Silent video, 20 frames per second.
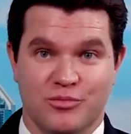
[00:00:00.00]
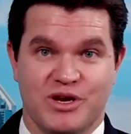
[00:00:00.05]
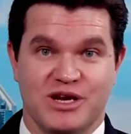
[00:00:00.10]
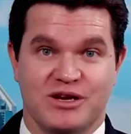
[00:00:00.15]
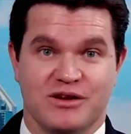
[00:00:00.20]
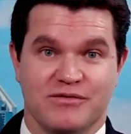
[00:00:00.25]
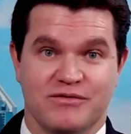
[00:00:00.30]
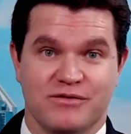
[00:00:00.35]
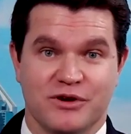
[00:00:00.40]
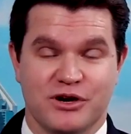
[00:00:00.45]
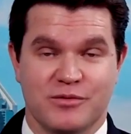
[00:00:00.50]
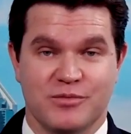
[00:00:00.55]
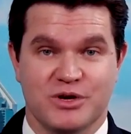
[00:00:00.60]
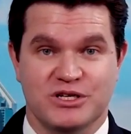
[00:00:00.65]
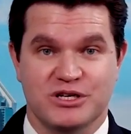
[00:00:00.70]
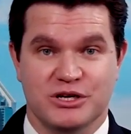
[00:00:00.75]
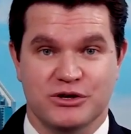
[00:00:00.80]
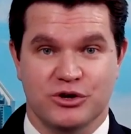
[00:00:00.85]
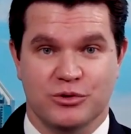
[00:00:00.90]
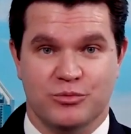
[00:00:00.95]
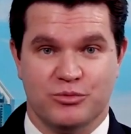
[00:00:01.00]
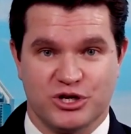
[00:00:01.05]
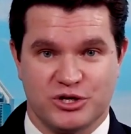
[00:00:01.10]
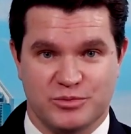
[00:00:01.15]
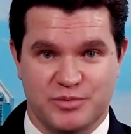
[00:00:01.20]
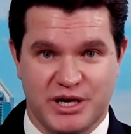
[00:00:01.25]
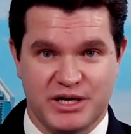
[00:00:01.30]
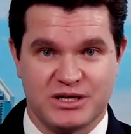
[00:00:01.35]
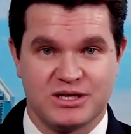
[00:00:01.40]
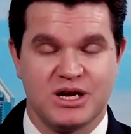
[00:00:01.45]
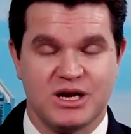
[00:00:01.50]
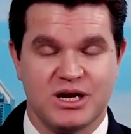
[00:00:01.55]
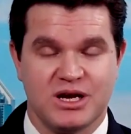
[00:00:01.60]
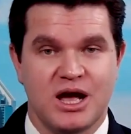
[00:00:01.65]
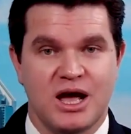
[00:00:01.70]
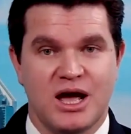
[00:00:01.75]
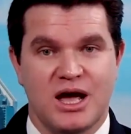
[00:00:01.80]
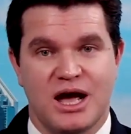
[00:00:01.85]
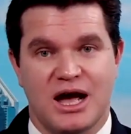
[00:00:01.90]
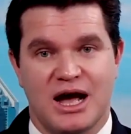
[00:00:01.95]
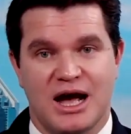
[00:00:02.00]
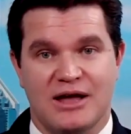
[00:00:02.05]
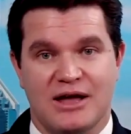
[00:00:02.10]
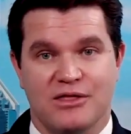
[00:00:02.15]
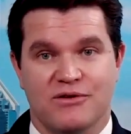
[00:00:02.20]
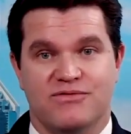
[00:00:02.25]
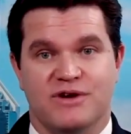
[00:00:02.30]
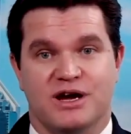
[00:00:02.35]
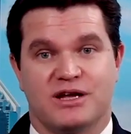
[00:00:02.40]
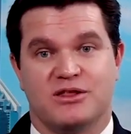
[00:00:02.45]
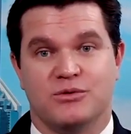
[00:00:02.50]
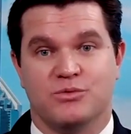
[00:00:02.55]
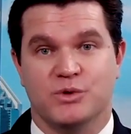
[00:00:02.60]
being a very material prospect, and the fact